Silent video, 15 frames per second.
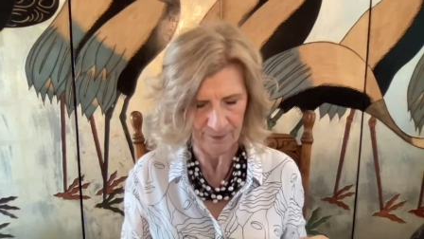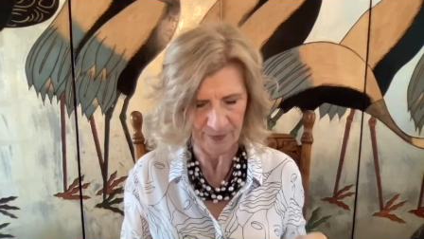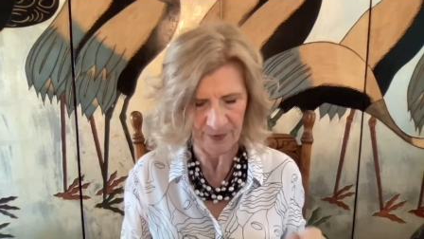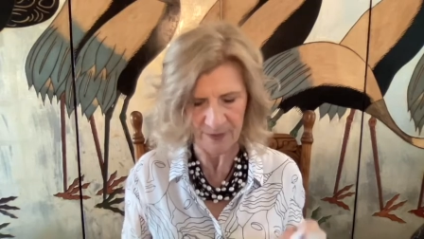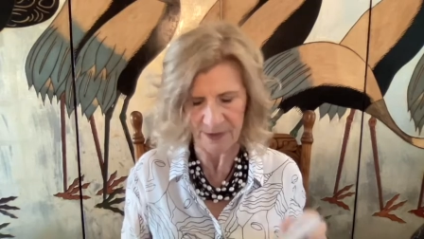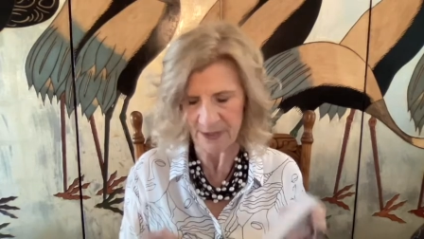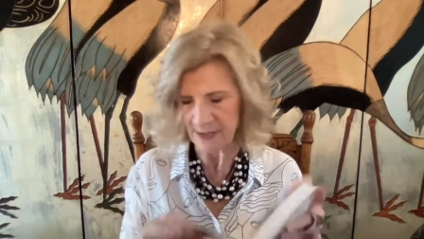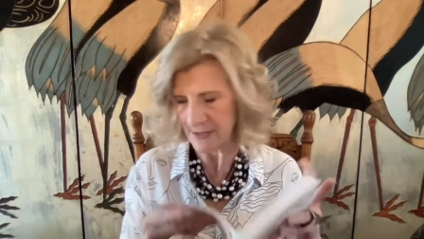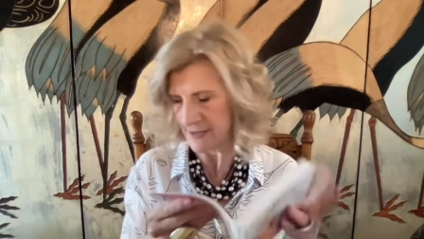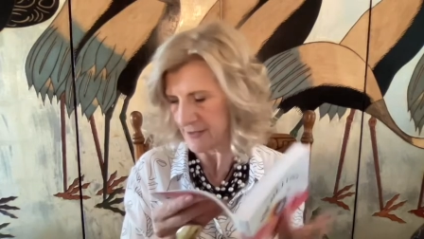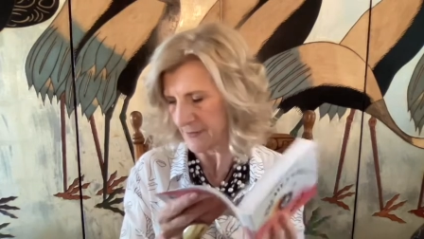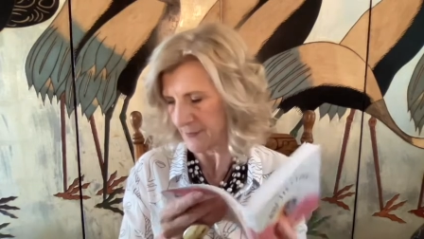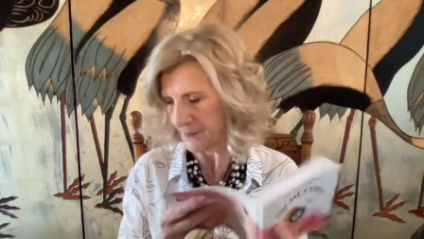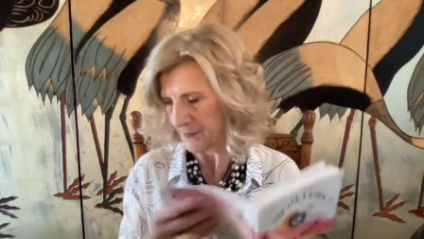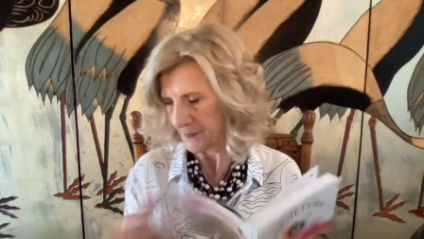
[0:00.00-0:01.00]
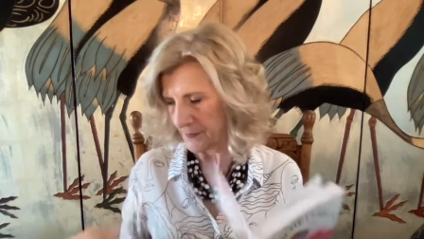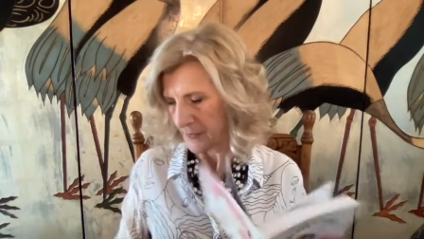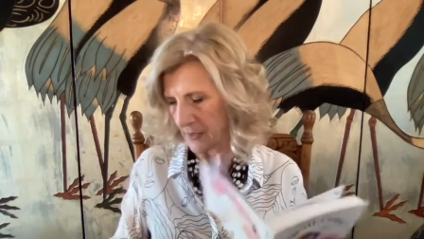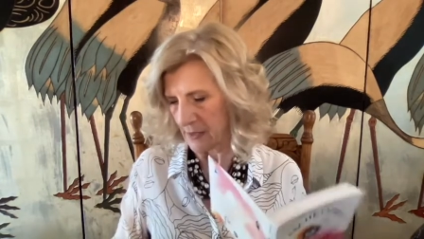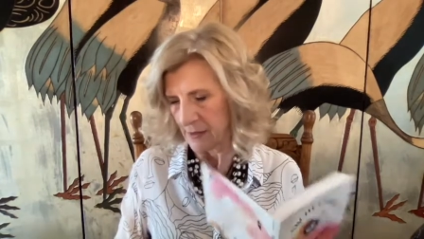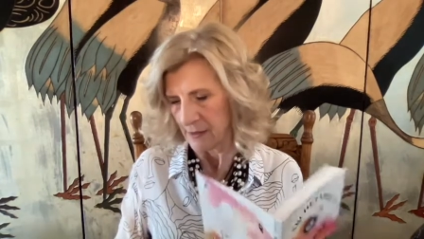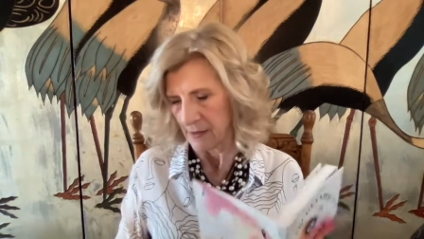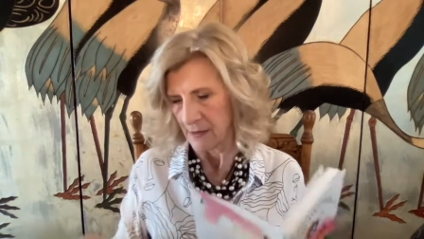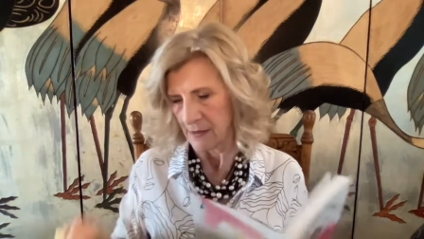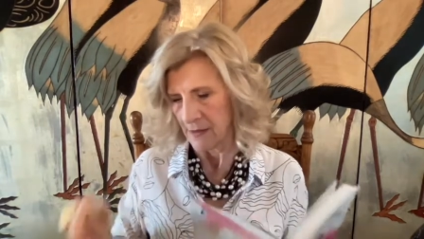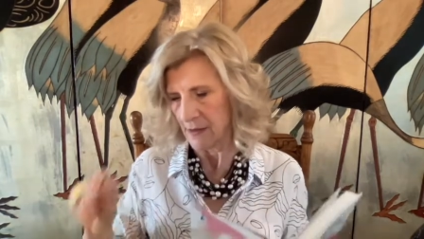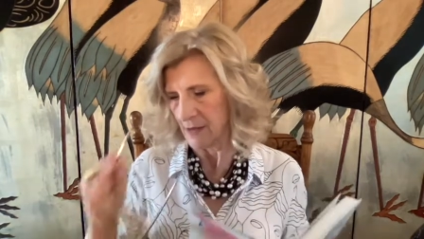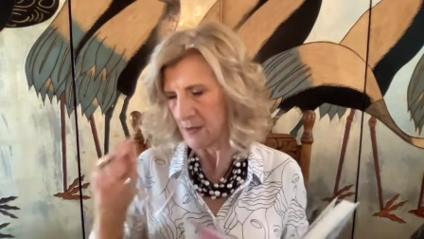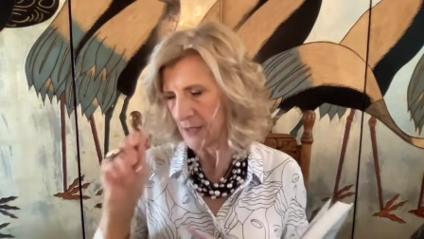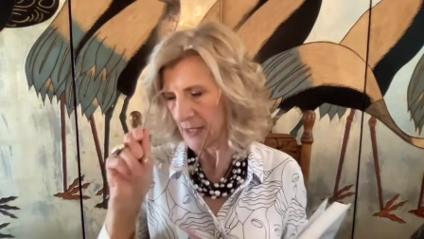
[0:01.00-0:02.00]
Here it is.
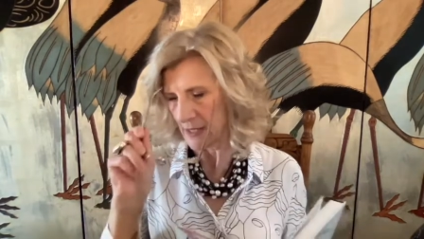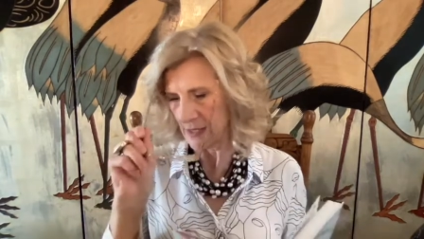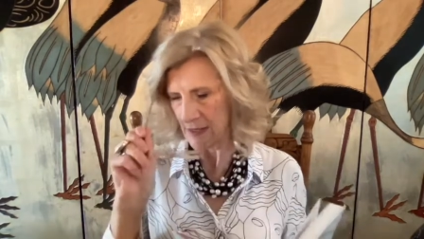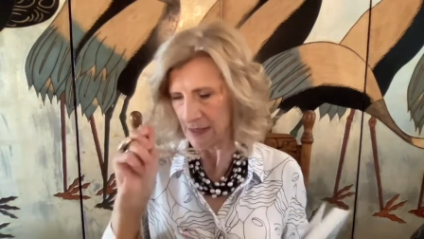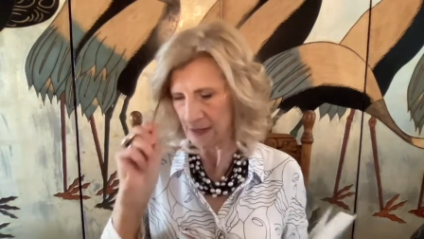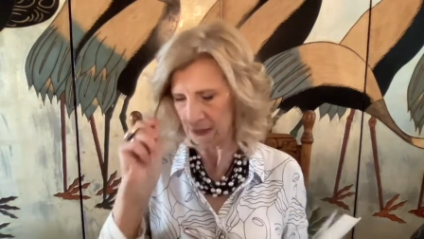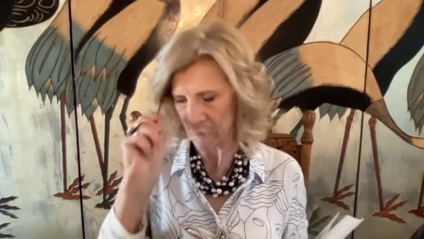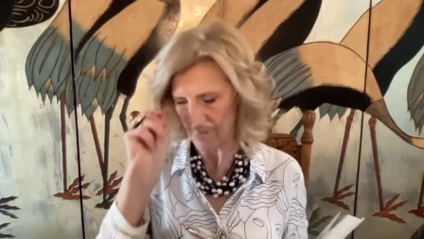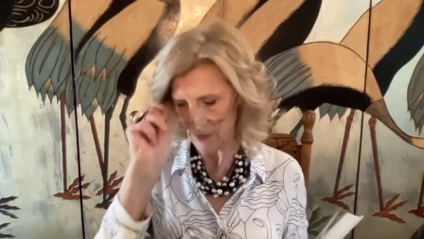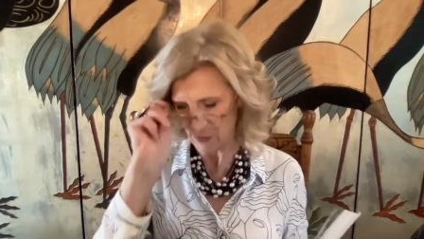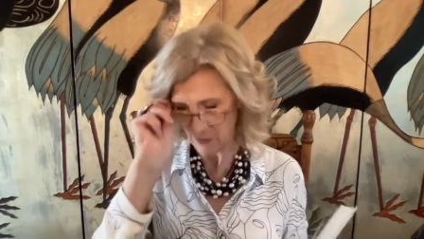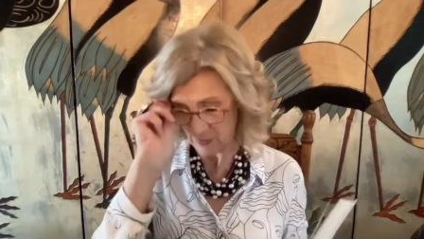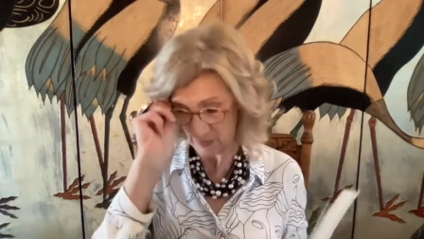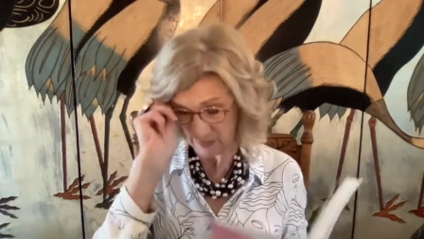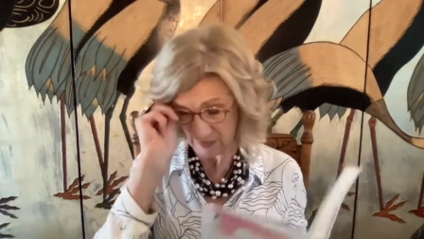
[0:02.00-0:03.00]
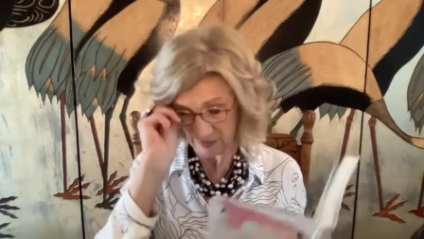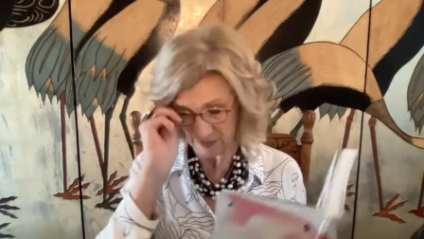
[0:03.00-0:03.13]
Okay, let's have a look.